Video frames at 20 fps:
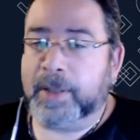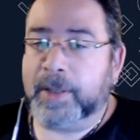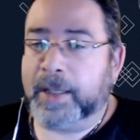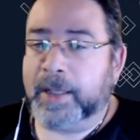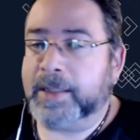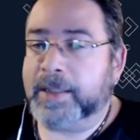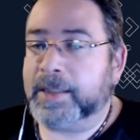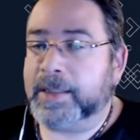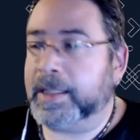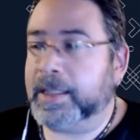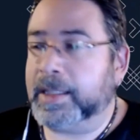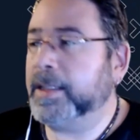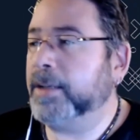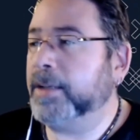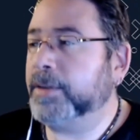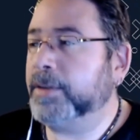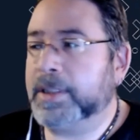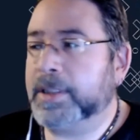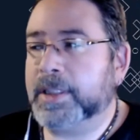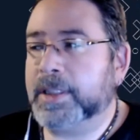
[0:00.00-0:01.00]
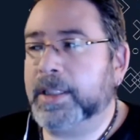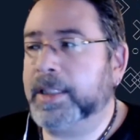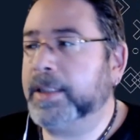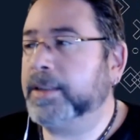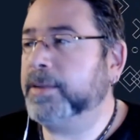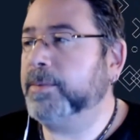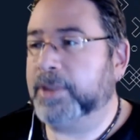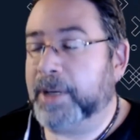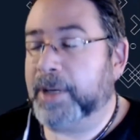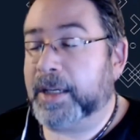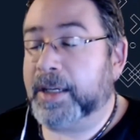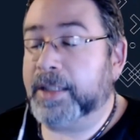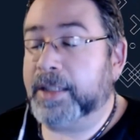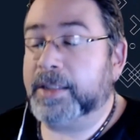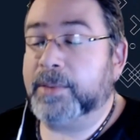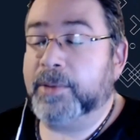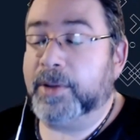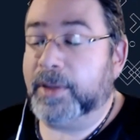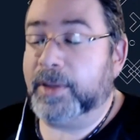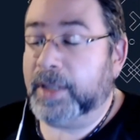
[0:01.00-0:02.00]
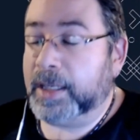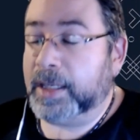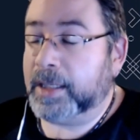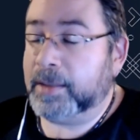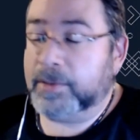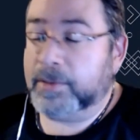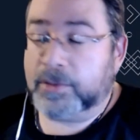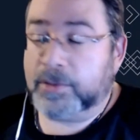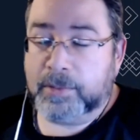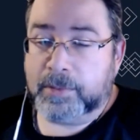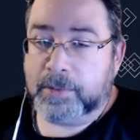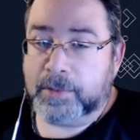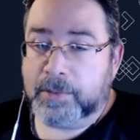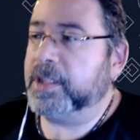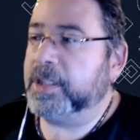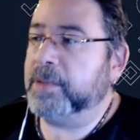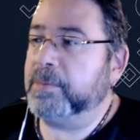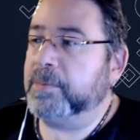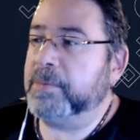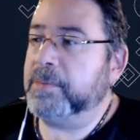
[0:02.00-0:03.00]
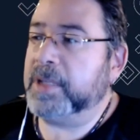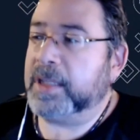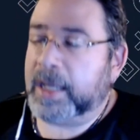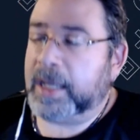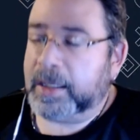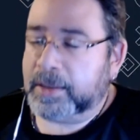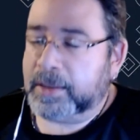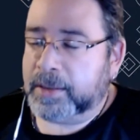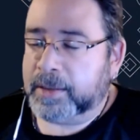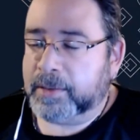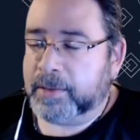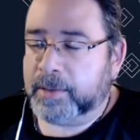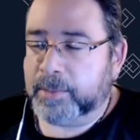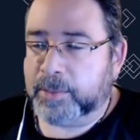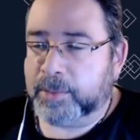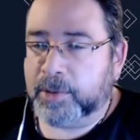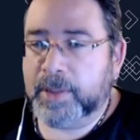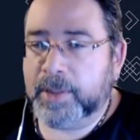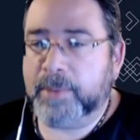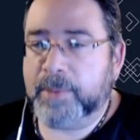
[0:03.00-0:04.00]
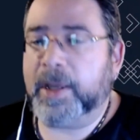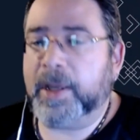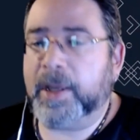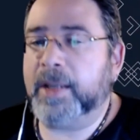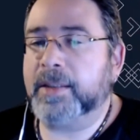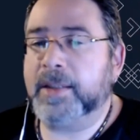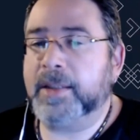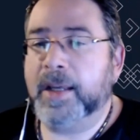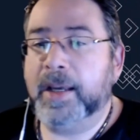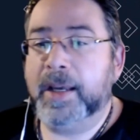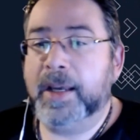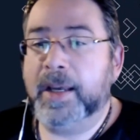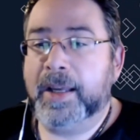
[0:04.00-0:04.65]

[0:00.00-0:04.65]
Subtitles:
I can send out this link to my customer. They can submit that to their employee base.